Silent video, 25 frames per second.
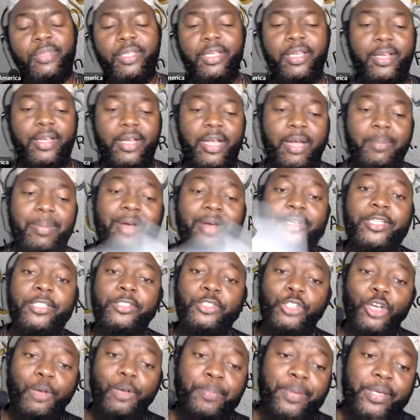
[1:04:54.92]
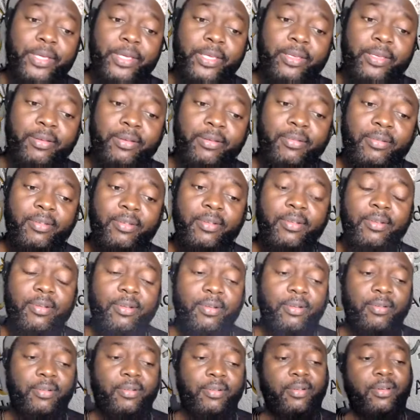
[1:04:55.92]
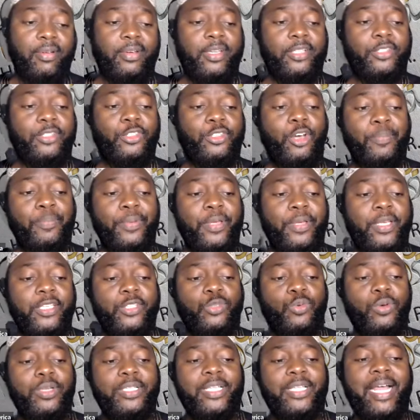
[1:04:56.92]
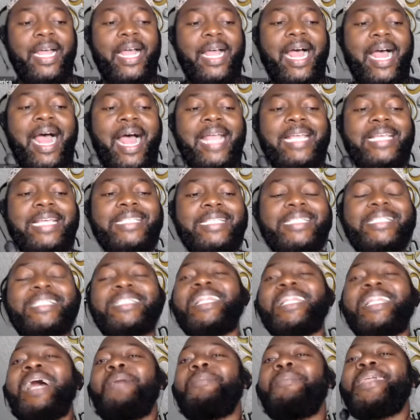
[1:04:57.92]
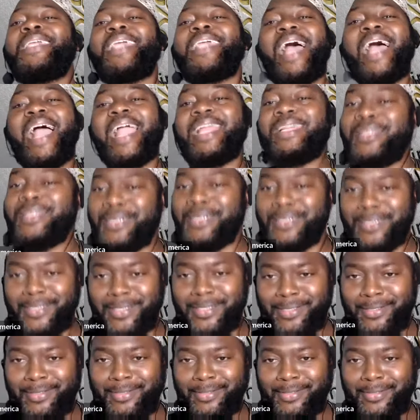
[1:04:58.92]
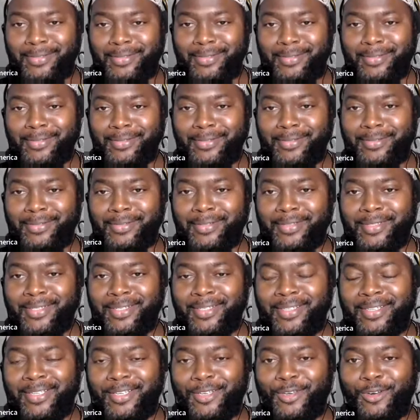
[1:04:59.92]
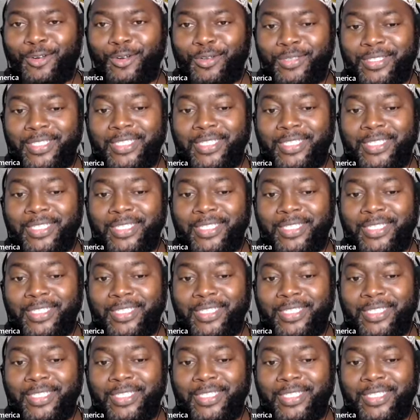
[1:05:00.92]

the topic. The topic is what? Islamic ideals. You know,